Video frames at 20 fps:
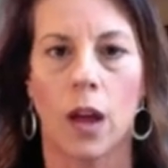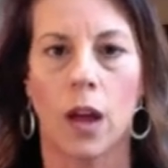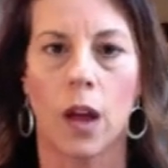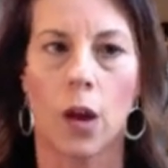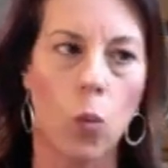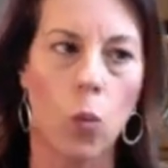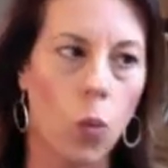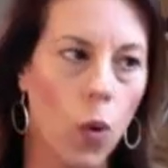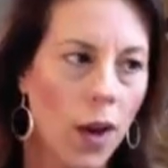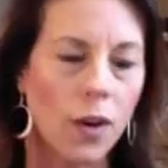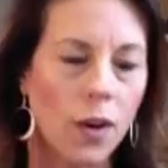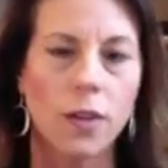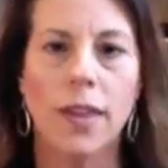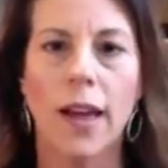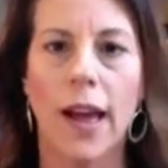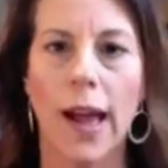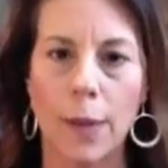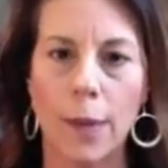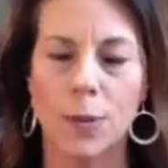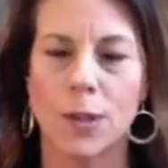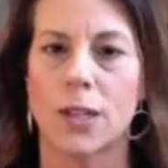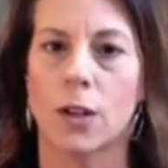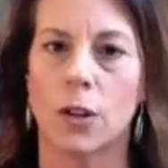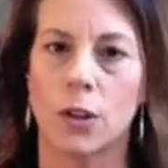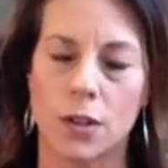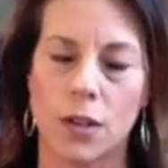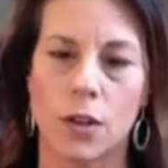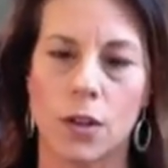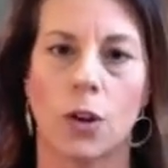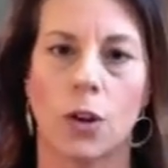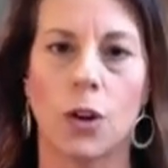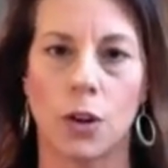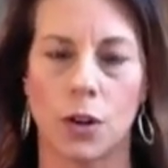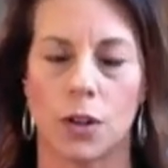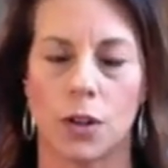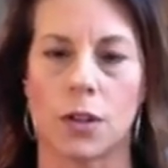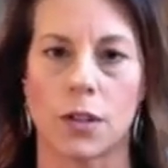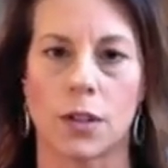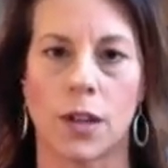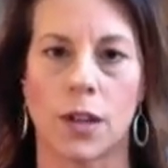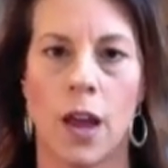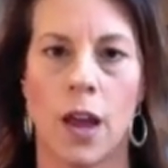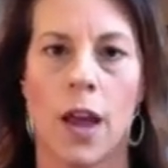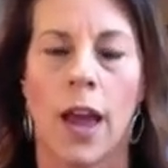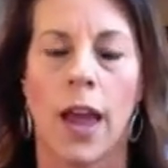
What are the obstacles and the hurdles?